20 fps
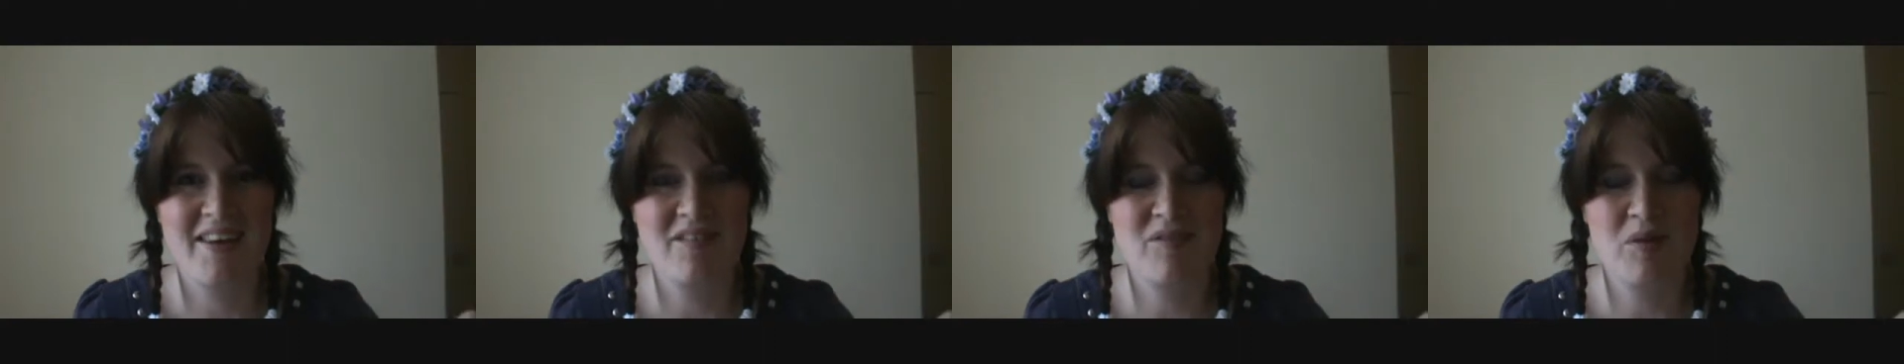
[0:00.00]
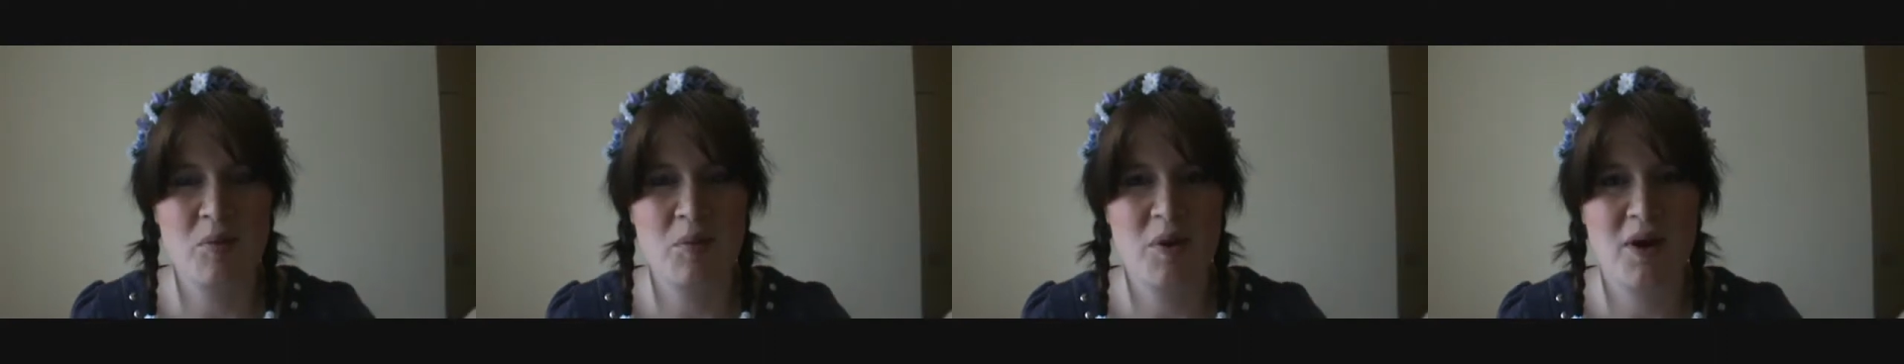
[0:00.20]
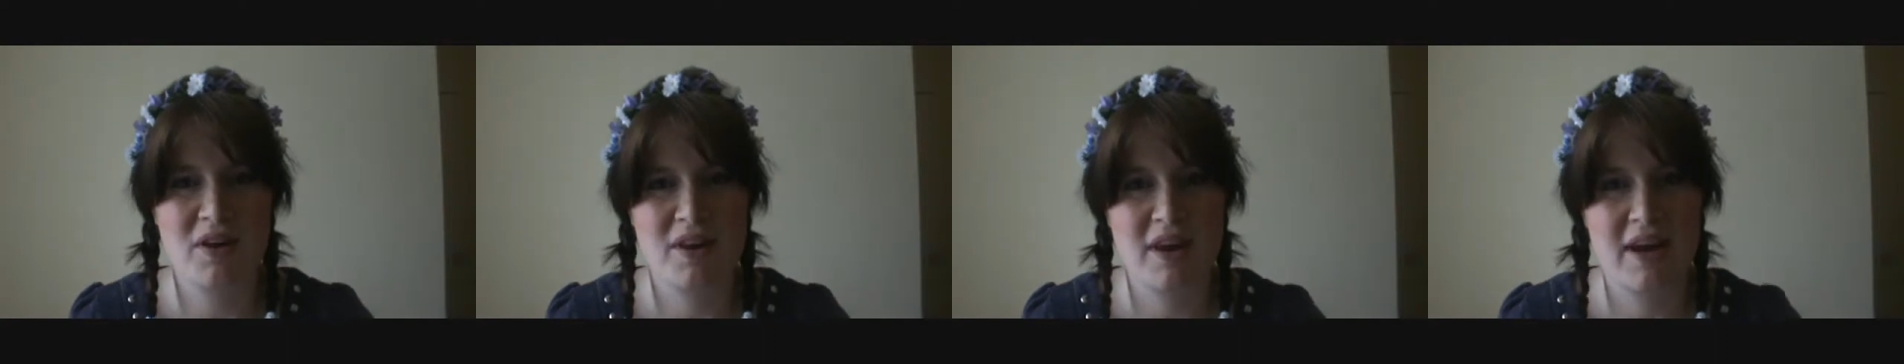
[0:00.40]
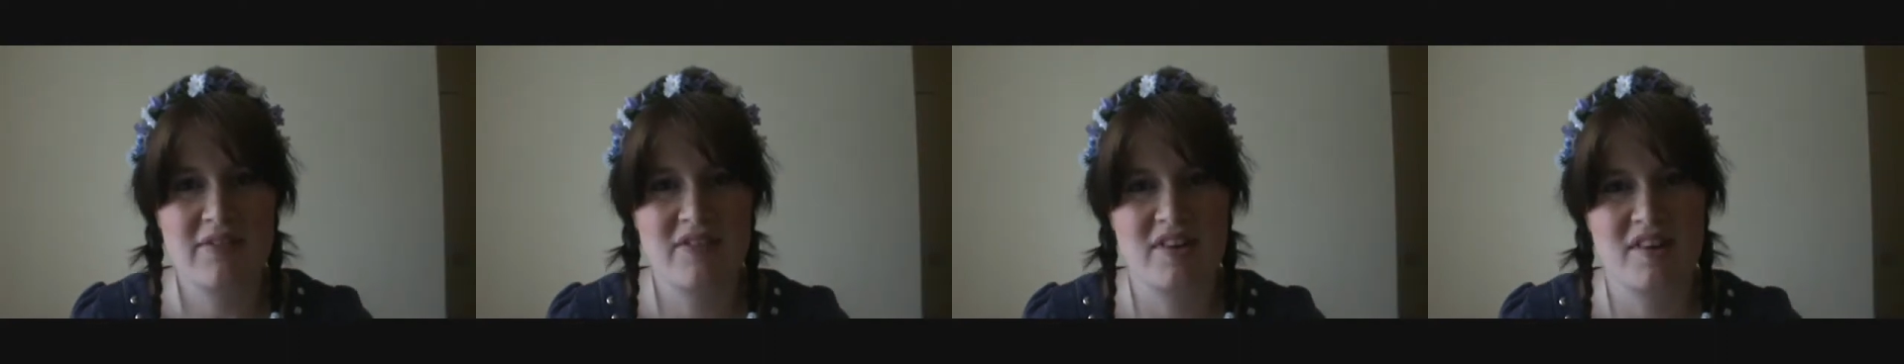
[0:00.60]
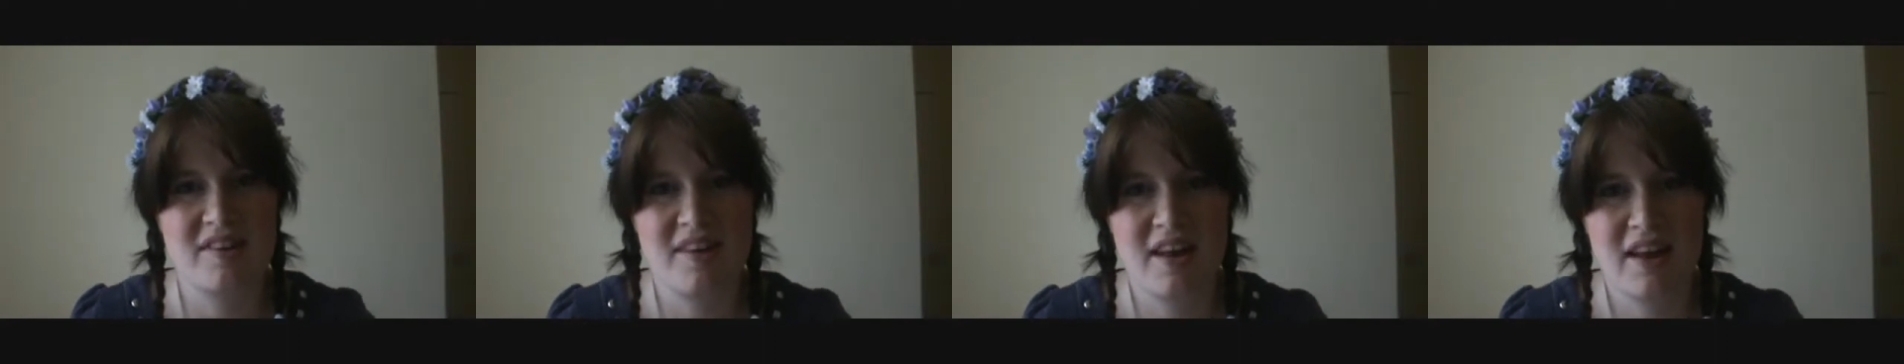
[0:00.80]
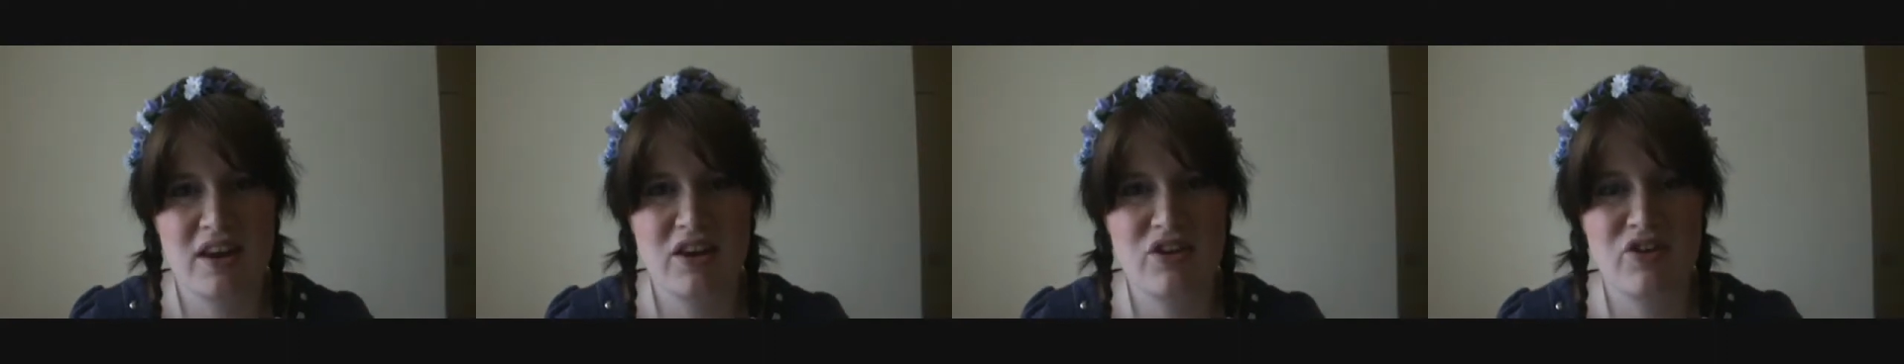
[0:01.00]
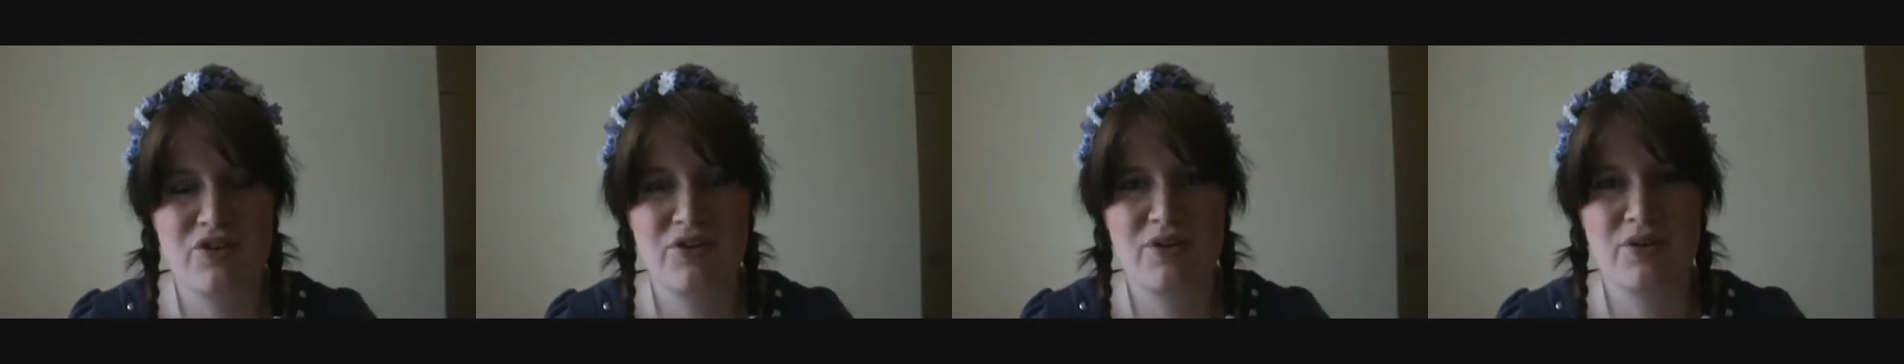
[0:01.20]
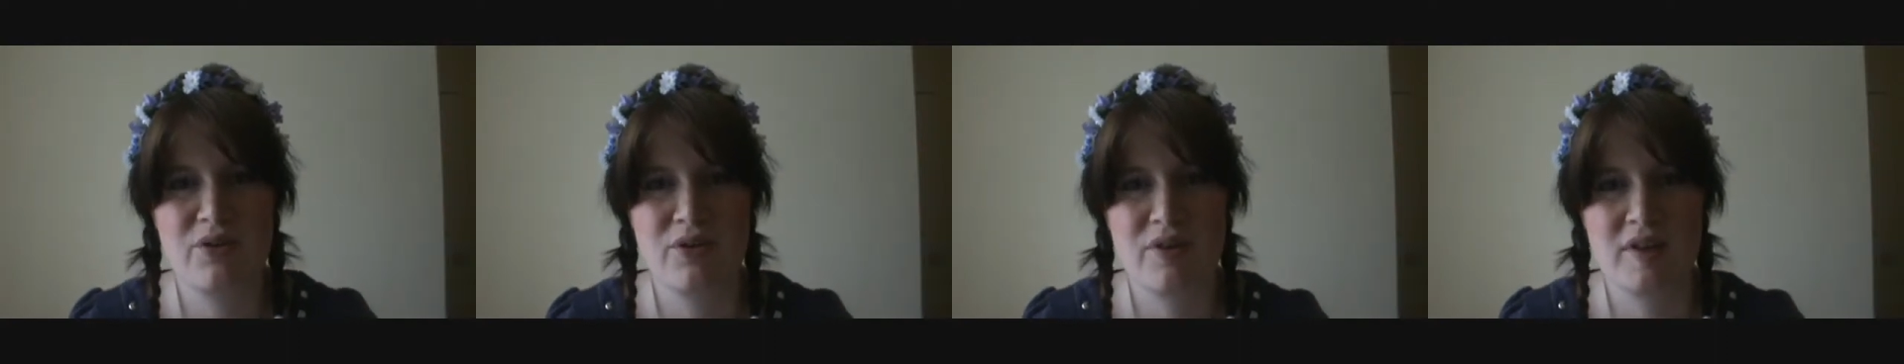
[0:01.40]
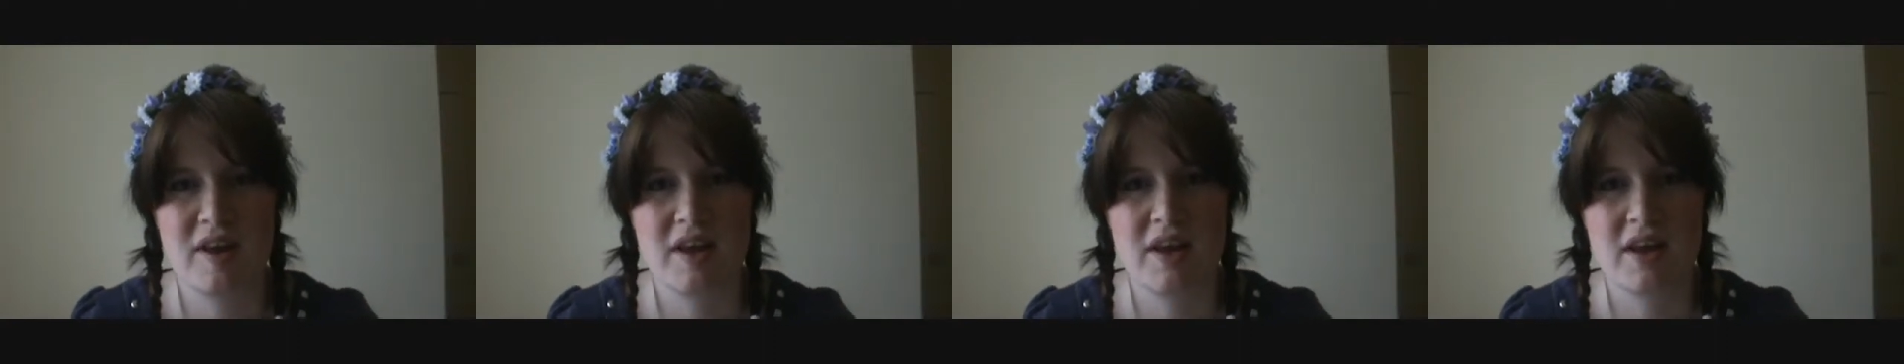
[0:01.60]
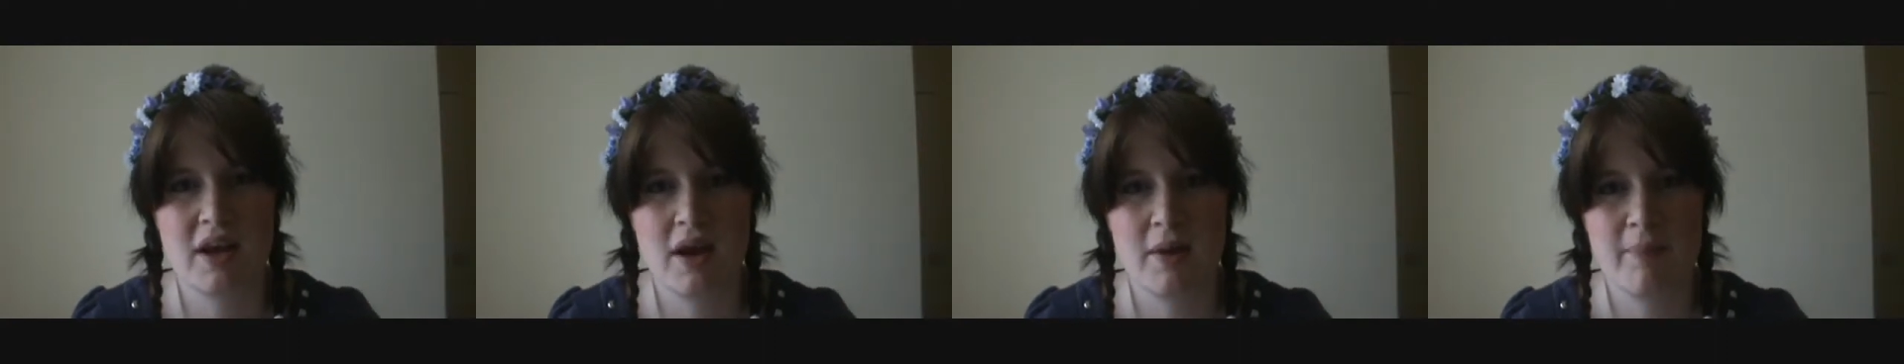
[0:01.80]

everyone, I've decided to do the